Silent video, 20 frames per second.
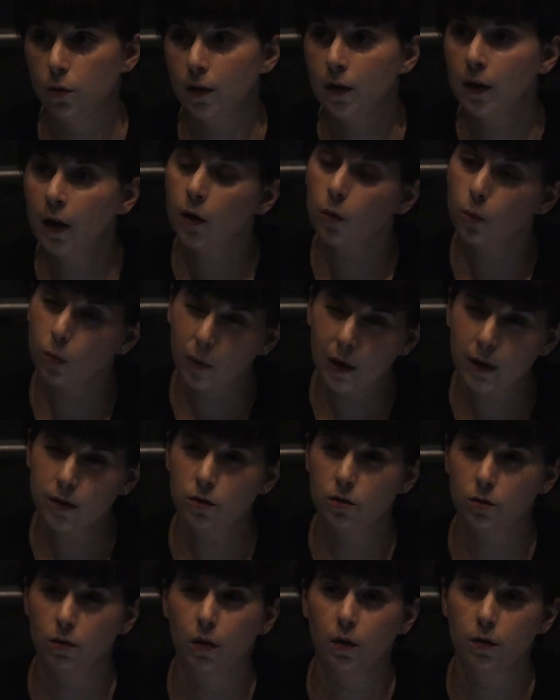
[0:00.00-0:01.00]
And not
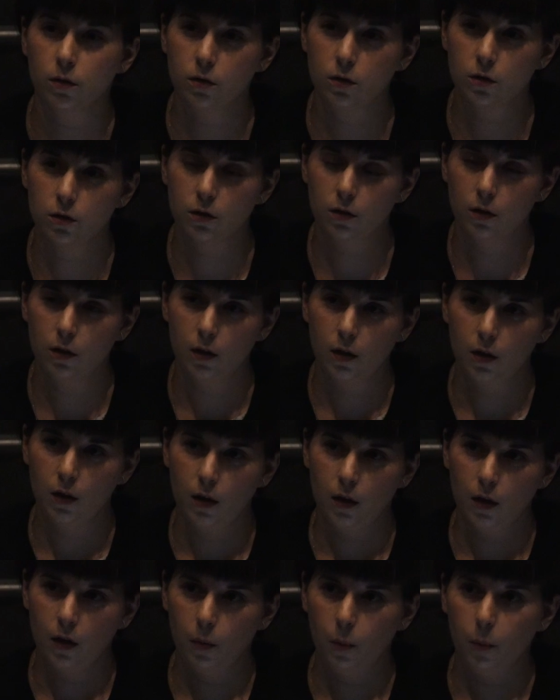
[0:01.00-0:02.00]
restaurants,
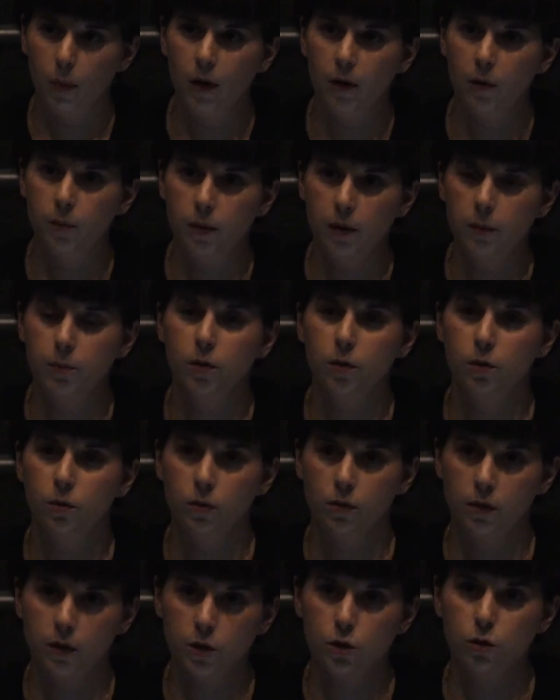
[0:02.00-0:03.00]
but people who
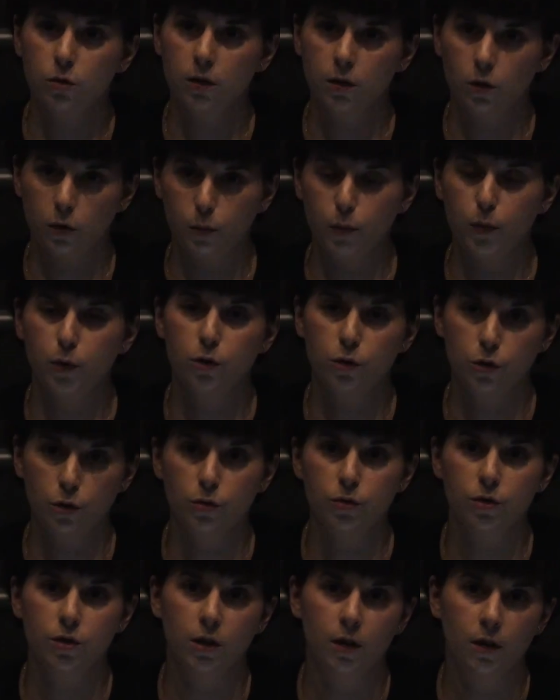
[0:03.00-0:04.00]
literally are
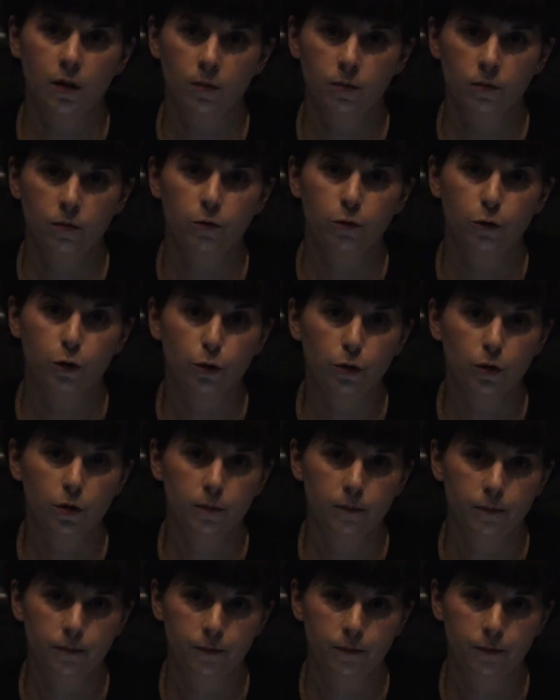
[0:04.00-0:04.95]
producing food.